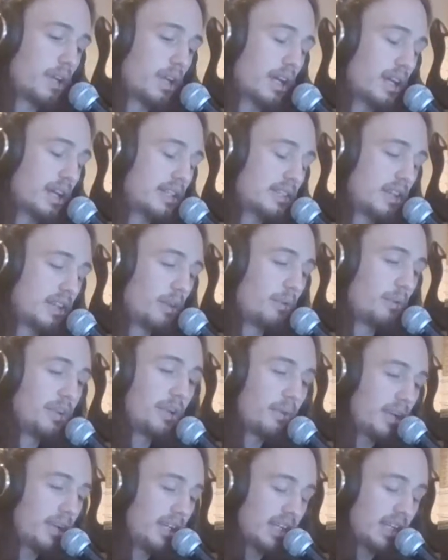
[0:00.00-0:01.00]
Okay, so when
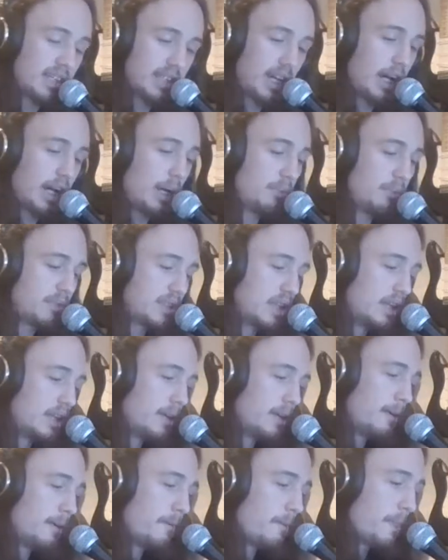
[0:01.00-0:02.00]
you're reading tabs,
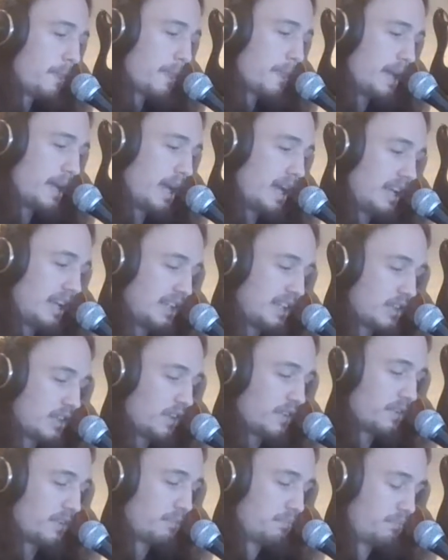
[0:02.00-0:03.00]
and it's
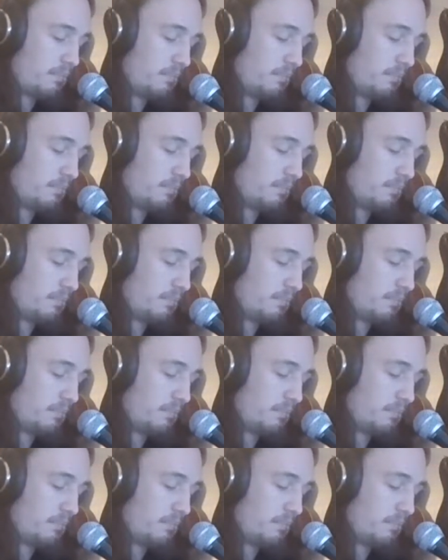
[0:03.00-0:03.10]
on the